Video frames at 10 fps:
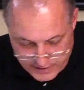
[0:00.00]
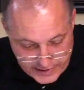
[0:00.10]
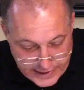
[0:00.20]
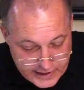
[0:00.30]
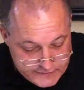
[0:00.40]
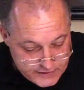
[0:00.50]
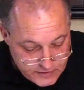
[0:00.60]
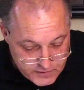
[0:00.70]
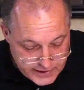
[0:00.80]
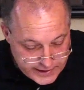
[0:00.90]
I don't even know
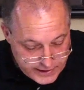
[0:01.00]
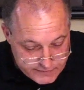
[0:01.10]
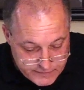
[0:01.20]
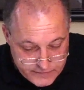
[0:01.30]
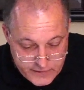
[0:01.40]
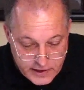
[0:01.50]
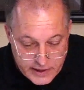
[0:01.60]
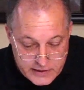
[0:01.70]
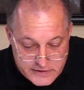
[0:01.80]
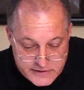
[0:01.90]
where I am. All
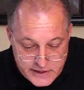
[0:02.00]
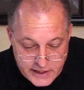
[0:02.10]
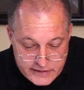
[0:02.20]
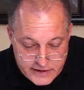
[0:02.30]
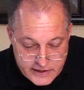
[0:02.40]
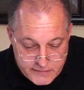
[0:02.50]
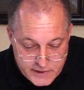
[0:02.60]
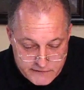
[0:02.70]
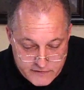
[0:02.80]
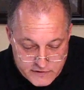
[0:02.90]
right, let's see. I think I'm
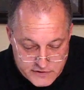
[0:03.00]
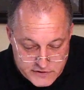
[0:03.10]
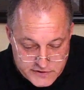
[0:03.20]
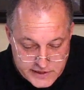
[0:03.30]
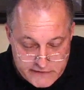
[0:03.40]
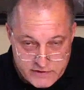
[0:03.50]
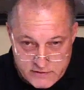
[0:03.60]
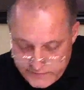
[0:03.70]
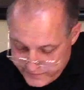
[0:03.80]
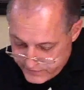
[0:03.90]
on verse
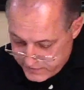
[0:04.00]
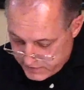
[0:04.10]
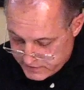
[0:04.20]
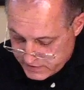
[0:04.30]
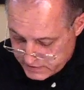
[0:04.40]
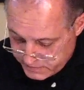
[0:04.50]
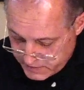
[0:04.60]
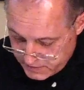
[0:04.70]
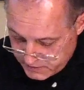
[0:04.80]
7. Sounds good to me,